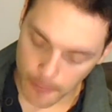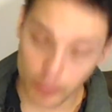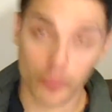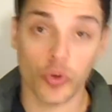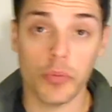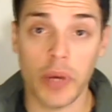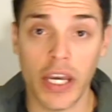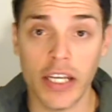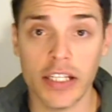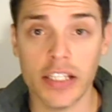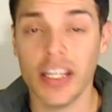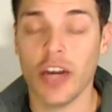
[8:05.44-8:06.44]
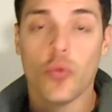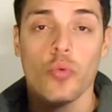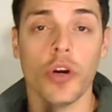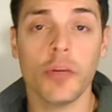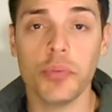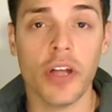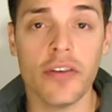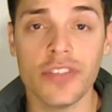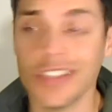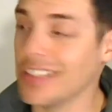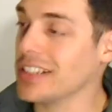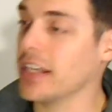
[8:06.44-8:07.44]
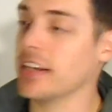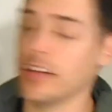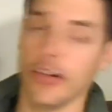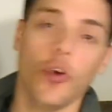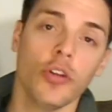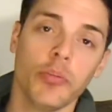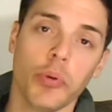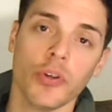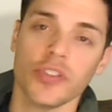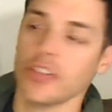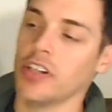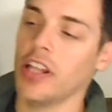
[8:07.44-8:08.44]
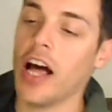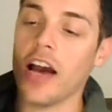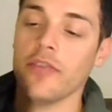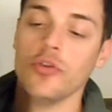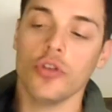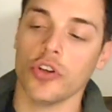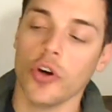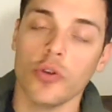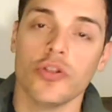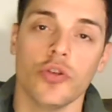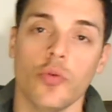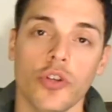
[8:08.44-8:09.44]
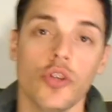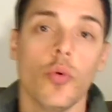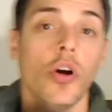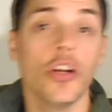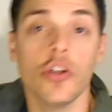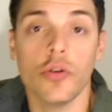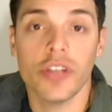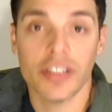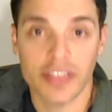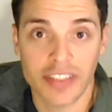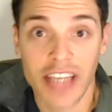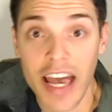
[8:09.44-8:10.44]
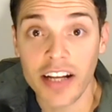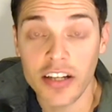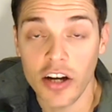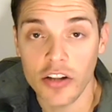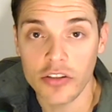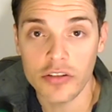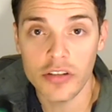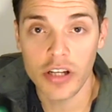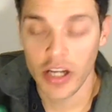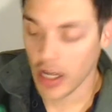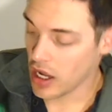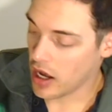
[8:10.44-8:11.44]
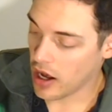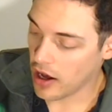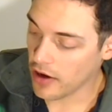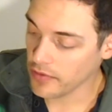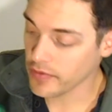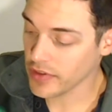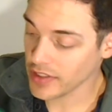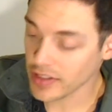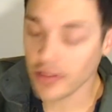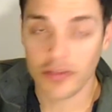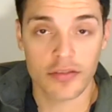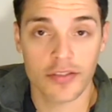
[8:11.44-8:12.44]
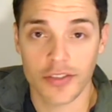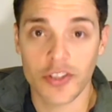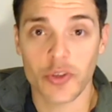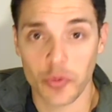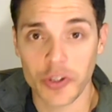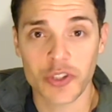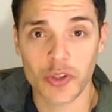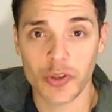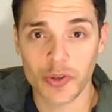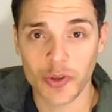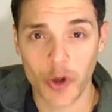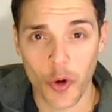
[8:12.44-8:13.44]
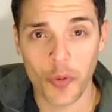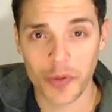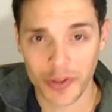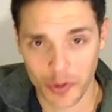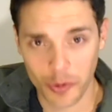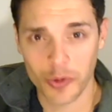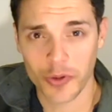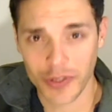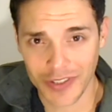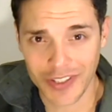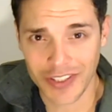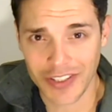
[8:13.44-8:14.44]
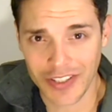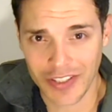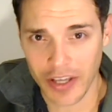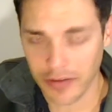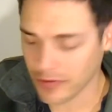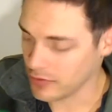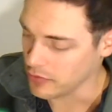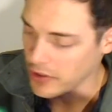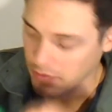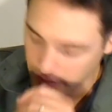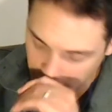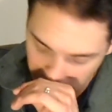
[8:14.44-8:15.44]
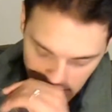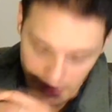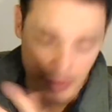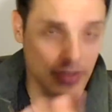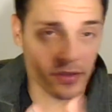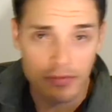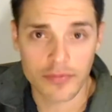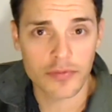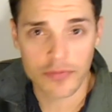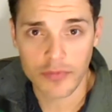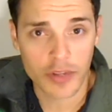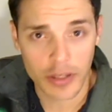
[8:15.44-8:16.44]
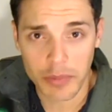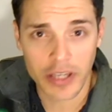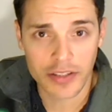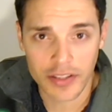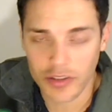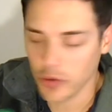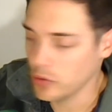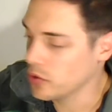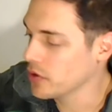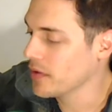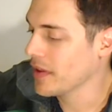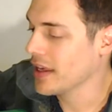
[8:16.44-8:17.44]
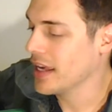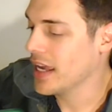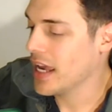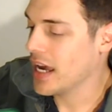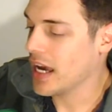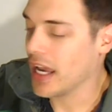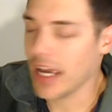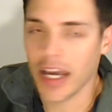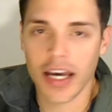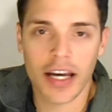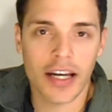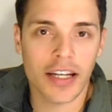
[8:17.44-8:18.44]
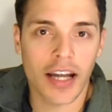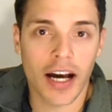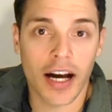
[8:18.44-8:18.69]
repainted. Rick Blevins is like the only person alive you can go to when you want to know the exact color of the original Coleman Cooler in '67, whatever 60s they made this cooler. And